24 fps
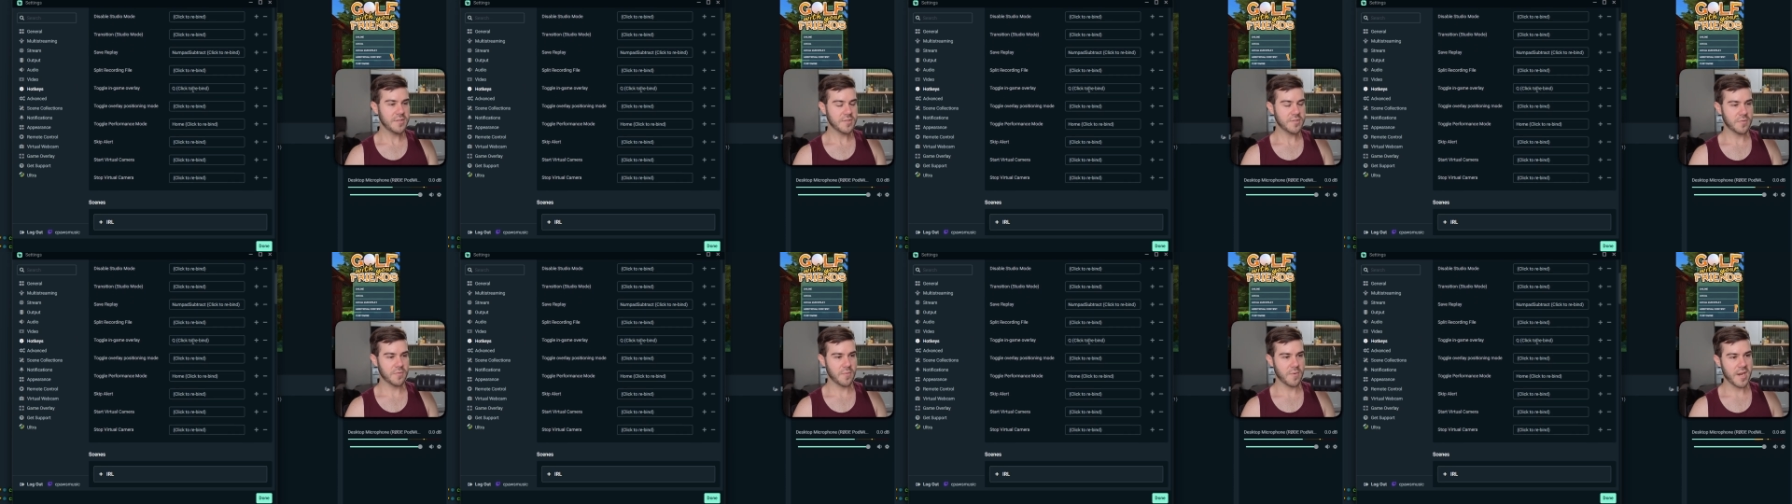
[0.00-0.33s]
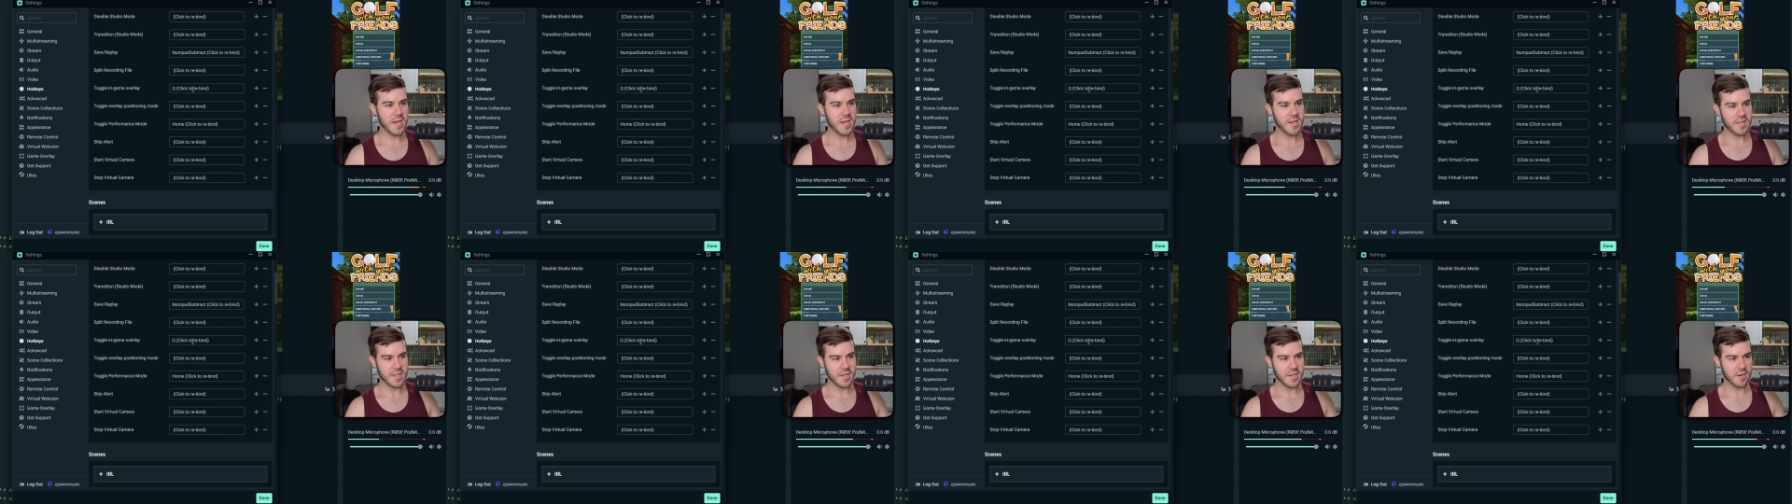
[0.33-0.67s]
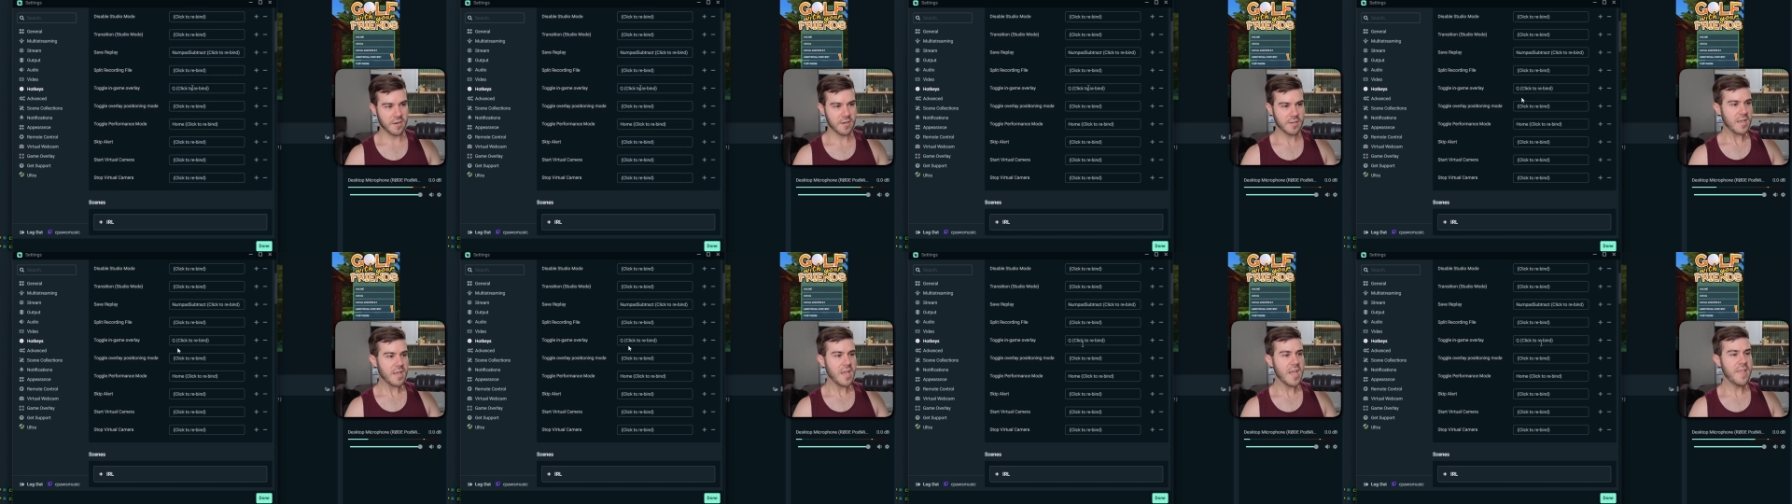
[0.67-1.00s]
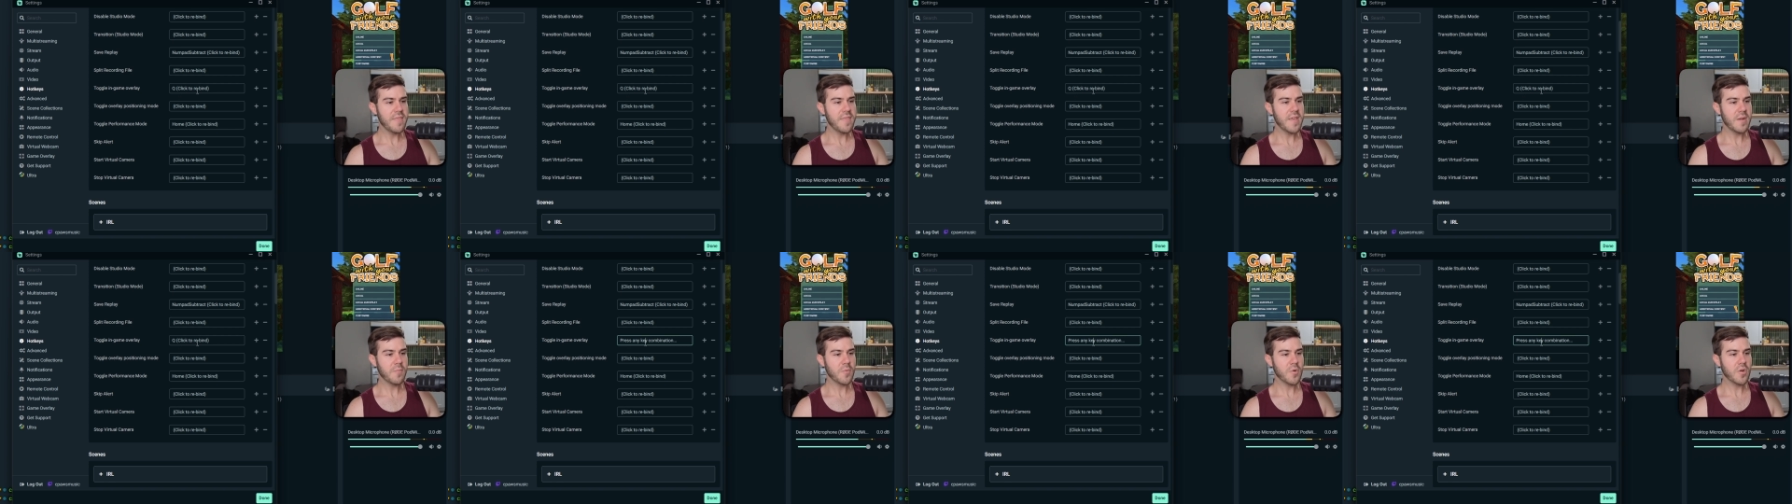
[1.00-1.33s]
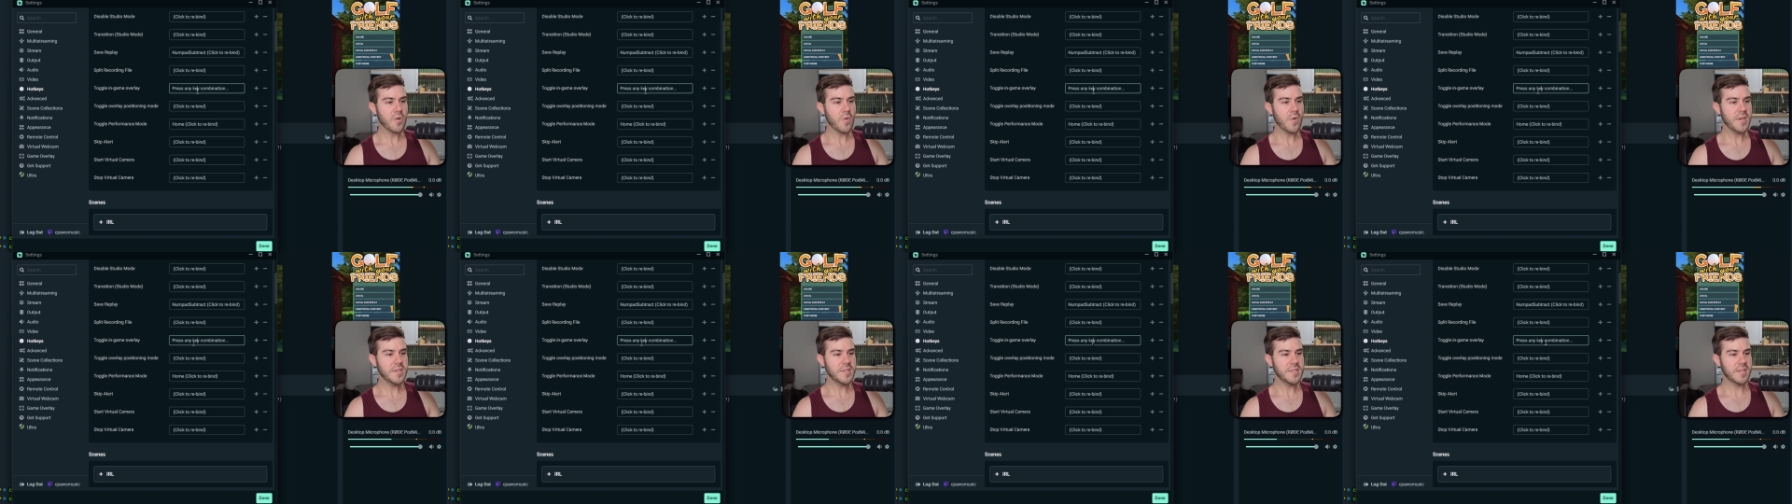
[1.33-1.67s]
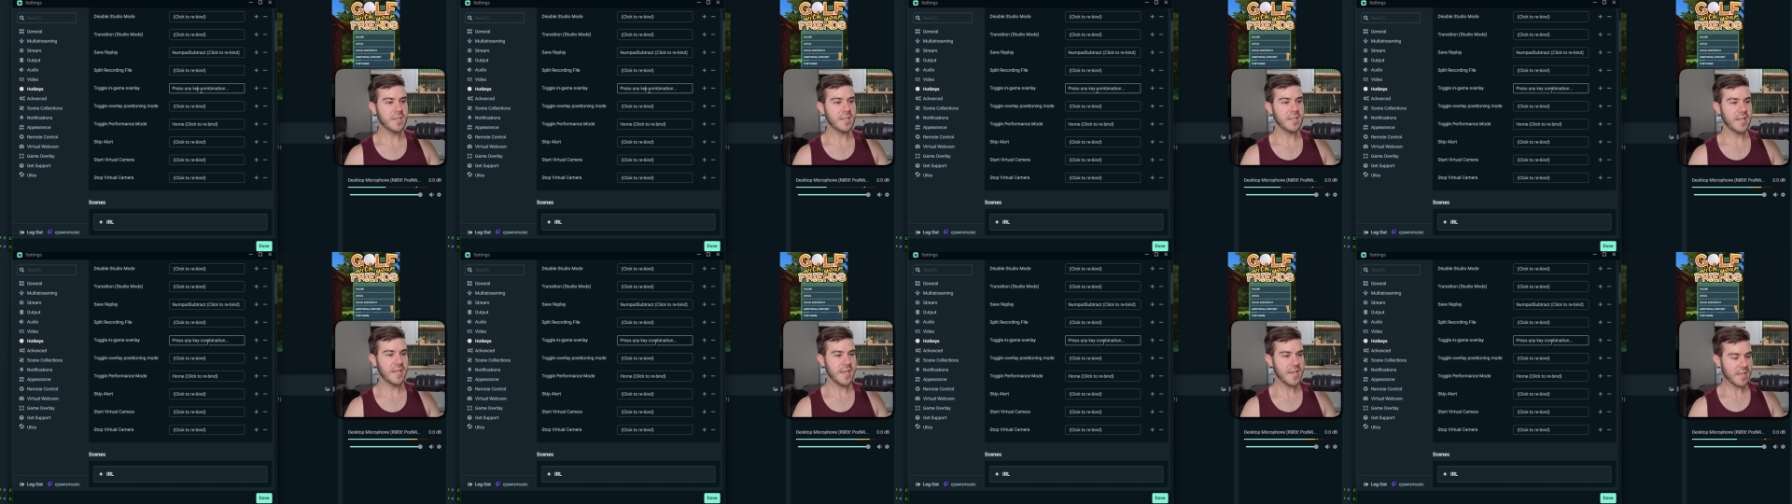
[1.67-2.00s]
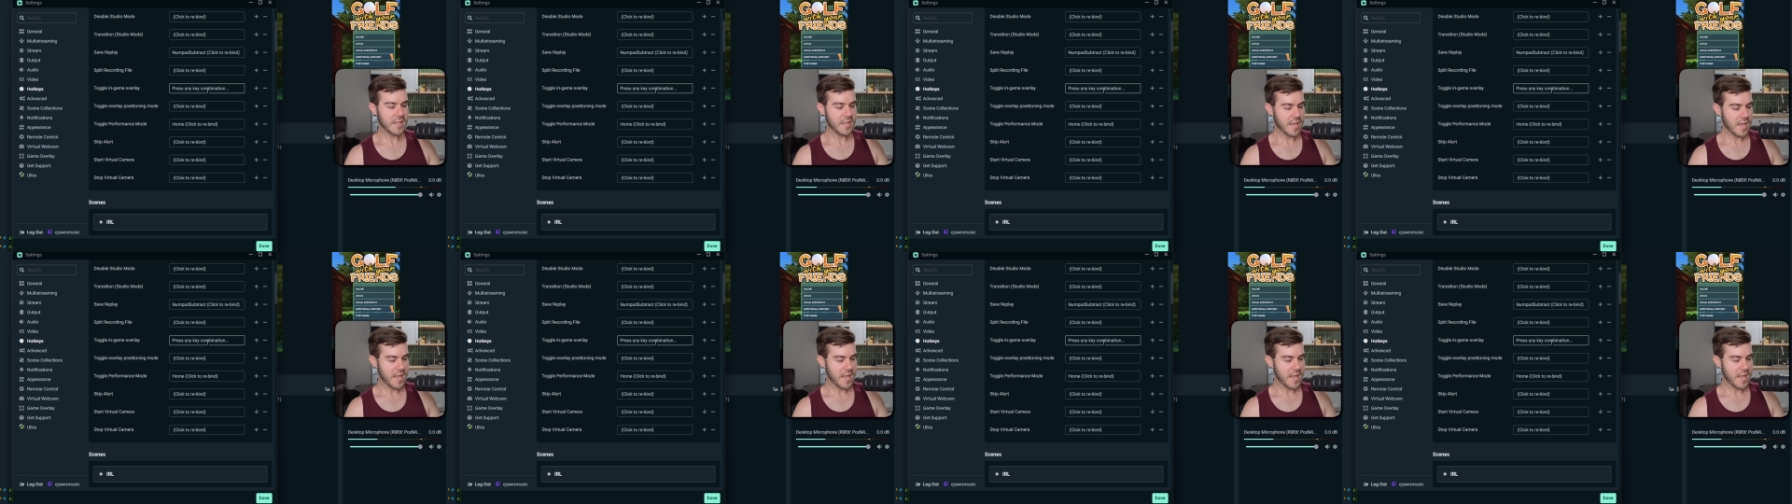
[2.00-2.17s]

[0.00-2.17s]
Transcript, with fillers: so right here, and then we're going to click